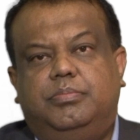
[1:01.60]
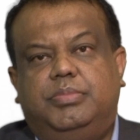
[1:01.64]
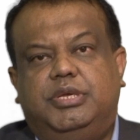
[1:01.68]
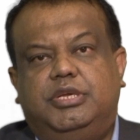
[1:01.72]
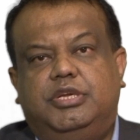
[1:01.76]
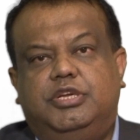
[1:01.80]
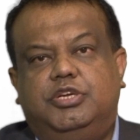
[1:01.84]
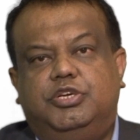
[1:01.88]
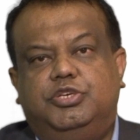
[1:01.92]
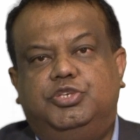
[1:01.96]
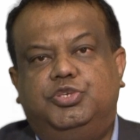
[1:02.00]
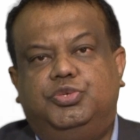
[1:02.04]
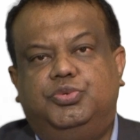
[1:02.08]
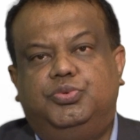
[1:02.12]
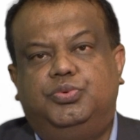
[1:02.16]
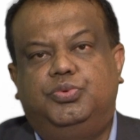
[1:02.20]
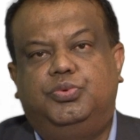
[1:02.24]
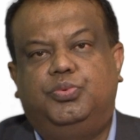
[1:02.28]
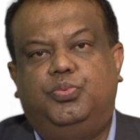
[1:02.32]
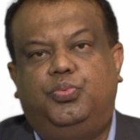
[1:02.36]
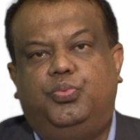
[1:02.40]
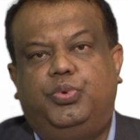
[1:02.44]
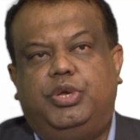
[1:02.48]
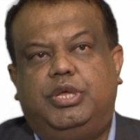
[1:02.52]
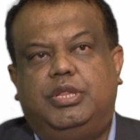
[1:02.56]
be issued
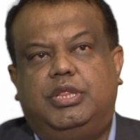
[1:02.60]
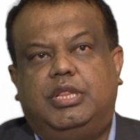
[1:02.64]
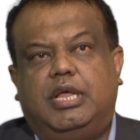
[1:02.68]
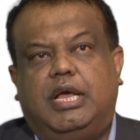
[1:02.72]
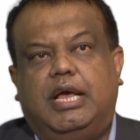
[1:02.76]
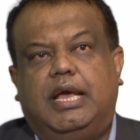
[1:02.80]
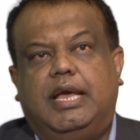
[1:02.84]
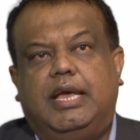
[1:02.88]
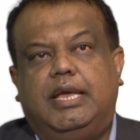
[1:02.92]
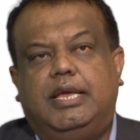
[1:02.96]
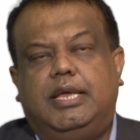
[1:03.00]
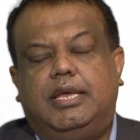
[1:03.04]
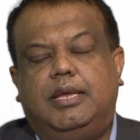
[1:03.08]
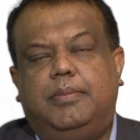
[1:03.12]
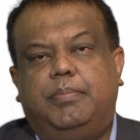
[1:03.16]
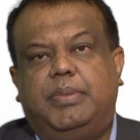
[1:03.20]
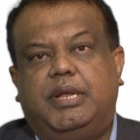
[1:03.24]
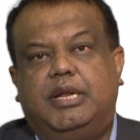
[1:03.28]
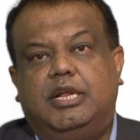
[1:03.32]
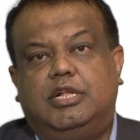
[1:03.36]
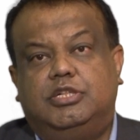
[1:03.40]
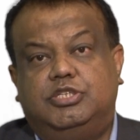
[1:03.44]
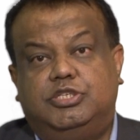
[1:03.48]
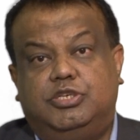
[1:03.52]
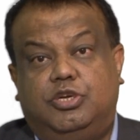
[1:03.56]
with a
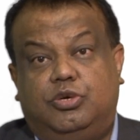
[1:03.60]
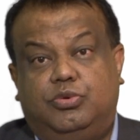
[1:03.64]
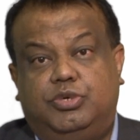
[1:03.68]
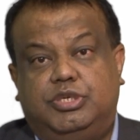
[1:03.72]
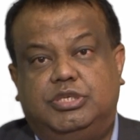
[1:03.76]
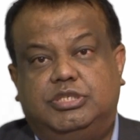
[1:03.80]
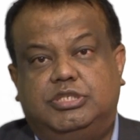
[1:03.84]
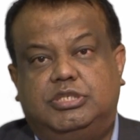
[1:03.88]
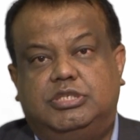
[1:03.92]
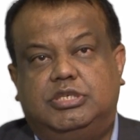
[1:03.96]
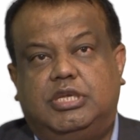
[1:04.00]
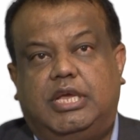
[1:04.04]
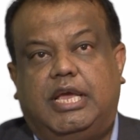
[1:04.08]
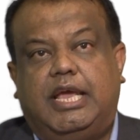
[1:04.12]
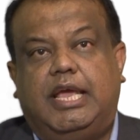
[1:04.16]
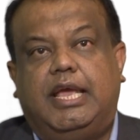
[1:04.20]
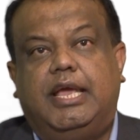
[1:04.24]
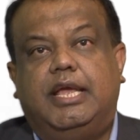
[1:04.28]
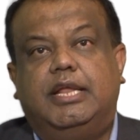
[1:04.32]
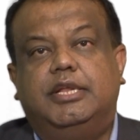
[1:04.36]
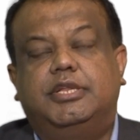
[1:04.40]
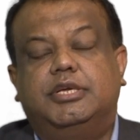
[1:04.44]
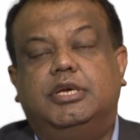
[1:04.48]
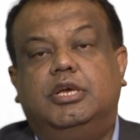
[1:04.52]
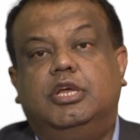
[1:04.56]
penalty notice
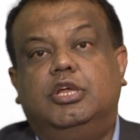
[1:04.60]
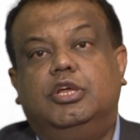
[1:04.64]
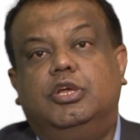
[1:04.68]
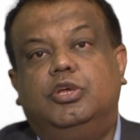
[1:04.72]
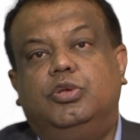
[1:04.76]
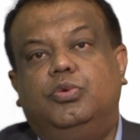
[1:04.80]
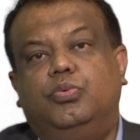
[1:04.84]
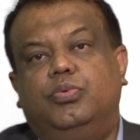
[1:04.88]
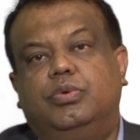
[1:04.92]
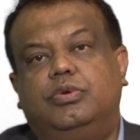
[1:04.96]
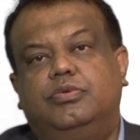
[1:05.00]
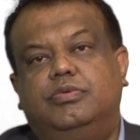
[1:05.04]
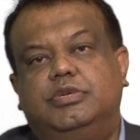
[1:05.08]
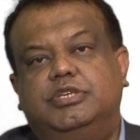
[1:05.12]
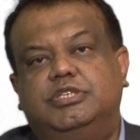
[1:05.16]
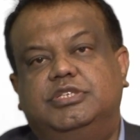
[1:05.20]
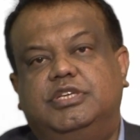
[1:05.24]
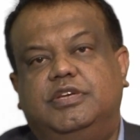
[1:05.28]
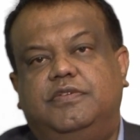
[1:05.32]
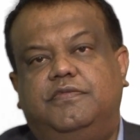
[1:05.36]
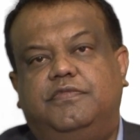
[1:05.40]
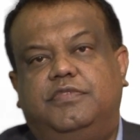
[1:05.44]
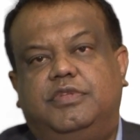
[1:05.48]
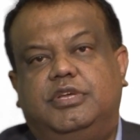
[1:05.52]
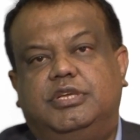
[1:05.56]
and you will
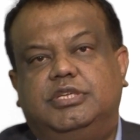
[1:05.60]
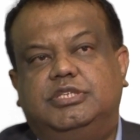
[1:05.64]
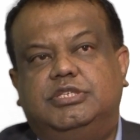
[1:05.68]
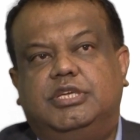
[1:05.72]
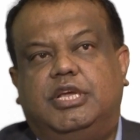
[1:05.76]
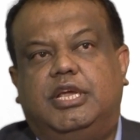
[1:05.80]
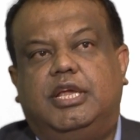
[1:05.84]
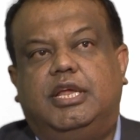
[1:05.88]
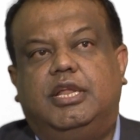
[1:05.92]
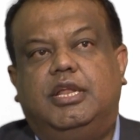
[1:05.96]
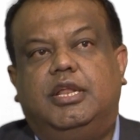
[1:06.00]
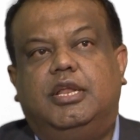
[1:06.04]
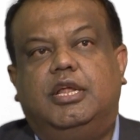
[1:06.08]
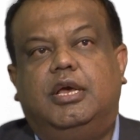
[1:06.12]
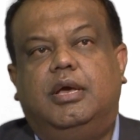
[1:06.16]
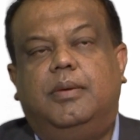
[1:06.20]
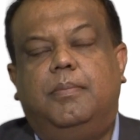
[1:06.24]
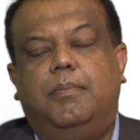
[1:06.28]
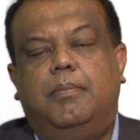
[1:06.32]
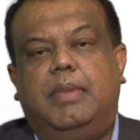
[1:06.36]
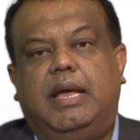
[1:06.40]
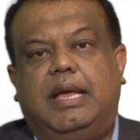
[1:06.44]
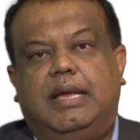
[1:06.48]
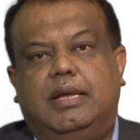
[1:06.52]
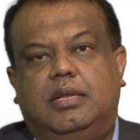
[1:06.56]
receive this in
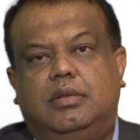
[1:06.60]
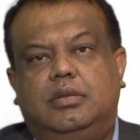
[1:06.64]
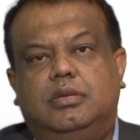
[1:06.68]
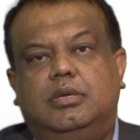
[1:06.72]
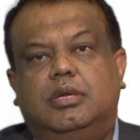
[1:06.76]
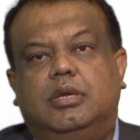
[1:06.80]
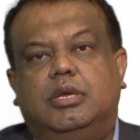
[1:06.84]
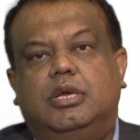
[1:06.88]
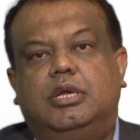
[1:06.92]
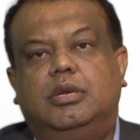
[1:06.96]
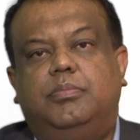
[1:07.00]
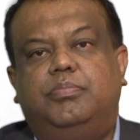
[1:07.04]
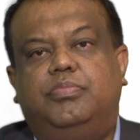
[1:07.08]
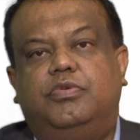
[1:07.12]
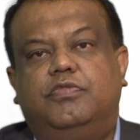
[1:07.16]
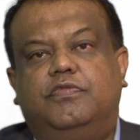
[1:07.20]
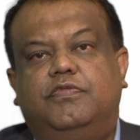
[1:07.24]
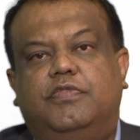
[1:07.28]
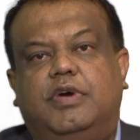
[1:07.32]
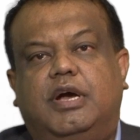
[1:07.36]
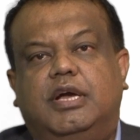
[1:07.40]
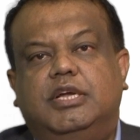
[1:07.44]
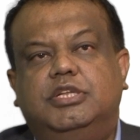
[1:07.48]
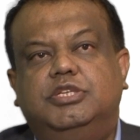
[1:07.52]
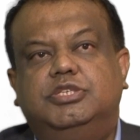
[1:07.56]
mail. It
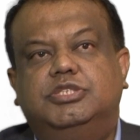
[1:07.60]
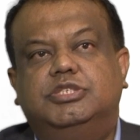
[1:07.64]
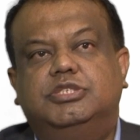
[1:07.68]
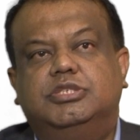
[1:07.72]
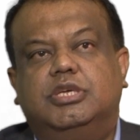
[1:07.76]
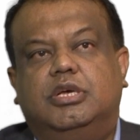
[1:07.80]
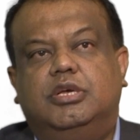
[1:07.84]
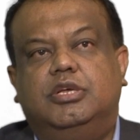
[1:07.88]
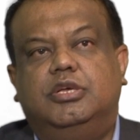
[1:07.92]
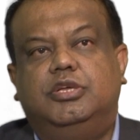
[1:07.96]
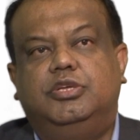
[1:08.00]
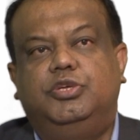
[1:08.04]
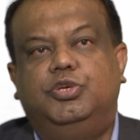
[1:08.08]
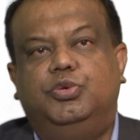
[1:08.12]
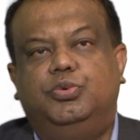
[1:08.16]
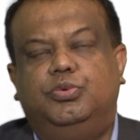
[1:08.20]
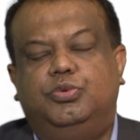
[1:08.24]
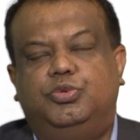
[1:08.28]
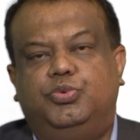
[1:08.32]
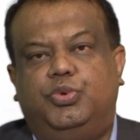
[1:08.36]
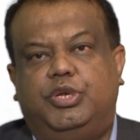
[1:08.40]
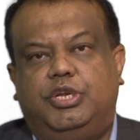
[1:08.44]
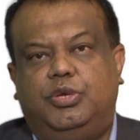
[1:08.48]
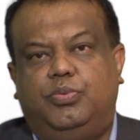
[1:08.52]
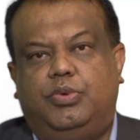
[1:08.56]
provides you
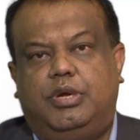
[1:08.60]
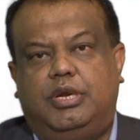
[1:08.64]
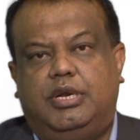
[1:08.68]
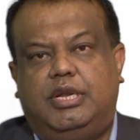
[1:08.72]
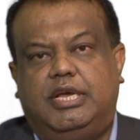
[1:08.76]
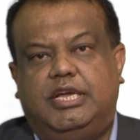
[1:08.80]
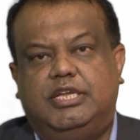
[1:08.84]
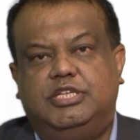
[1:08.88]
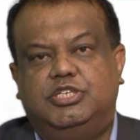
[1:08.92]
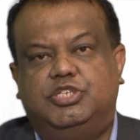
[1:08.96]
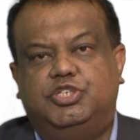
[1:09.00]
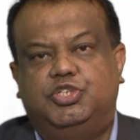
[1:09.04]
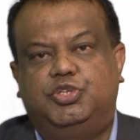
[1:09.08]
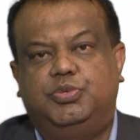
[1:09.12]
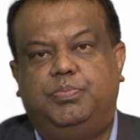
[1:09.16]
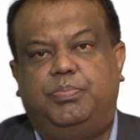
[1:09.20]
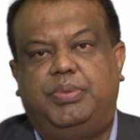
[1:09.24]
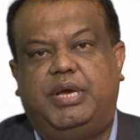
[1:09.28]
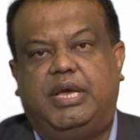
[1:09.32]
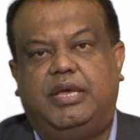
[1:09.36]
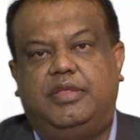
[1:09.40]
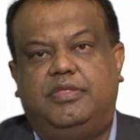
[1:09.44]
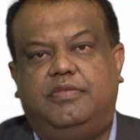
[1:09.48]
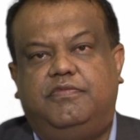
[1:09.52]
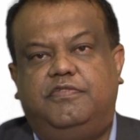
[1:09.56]
21 days to
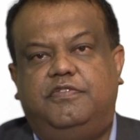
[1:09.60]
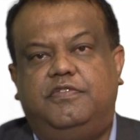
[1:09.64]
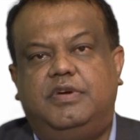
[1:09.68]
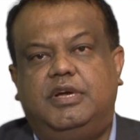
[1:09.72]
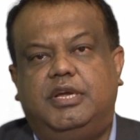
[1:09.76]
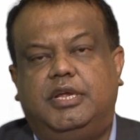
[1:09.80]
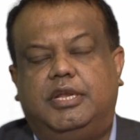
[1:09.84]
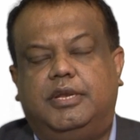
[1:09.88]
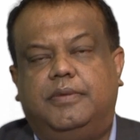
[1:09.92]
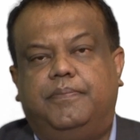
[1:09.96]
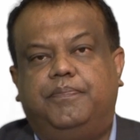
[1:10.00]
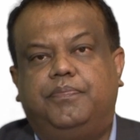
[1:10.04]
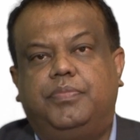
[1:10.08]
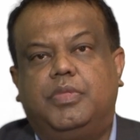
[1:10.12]
pay the fine.